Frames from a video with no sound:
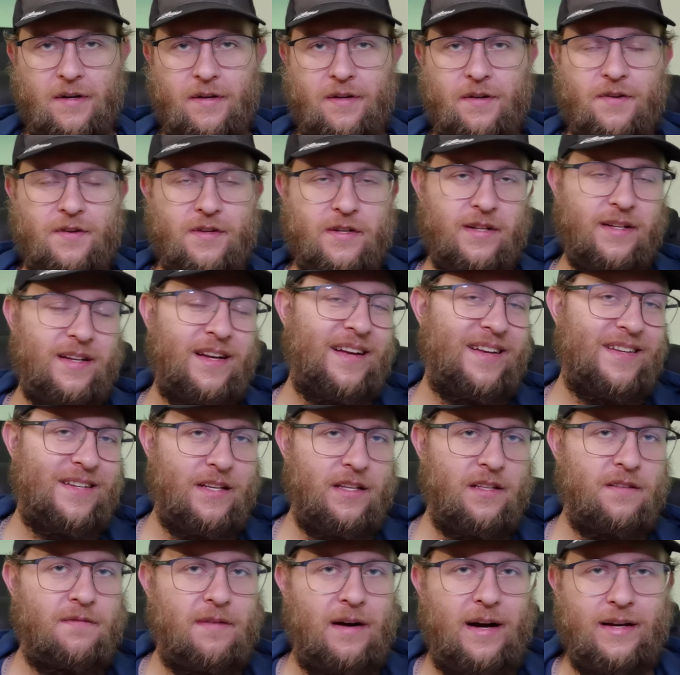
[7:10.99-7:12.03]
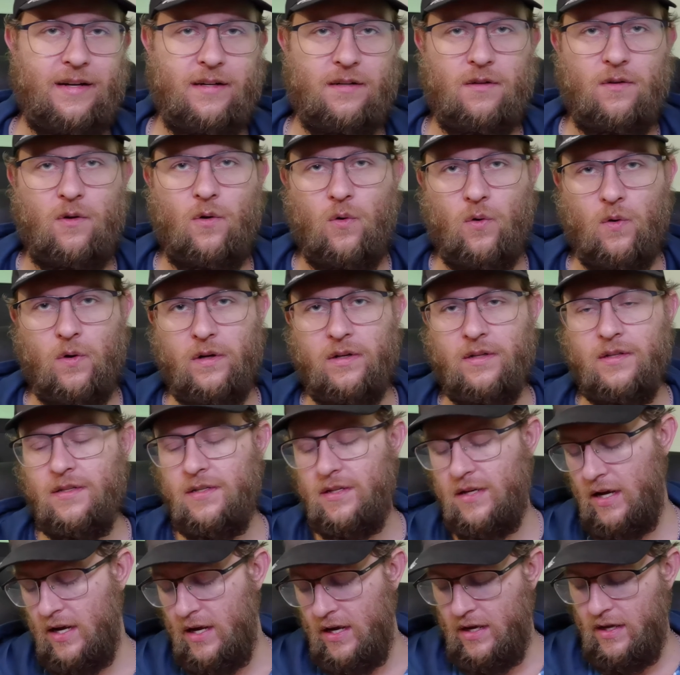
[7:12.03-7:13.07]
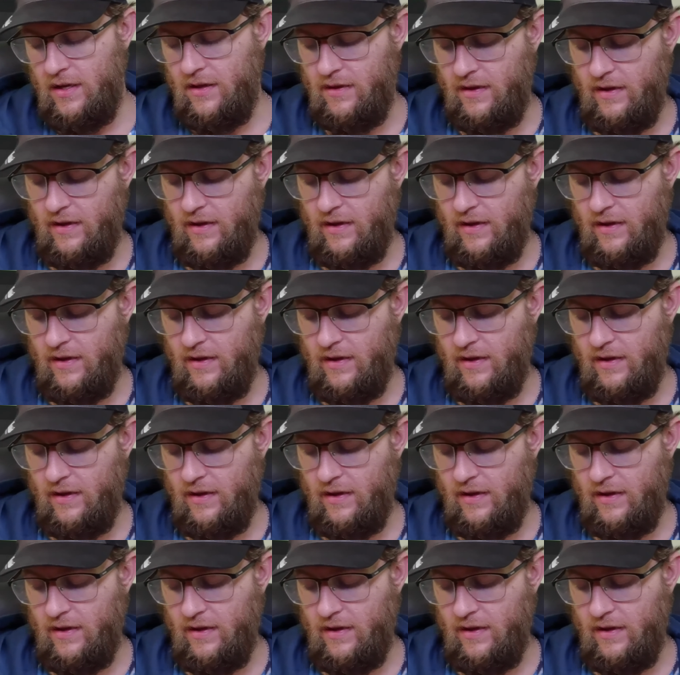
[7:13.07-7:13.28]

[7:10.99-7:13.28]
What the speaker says: you're still hitting the vital organs,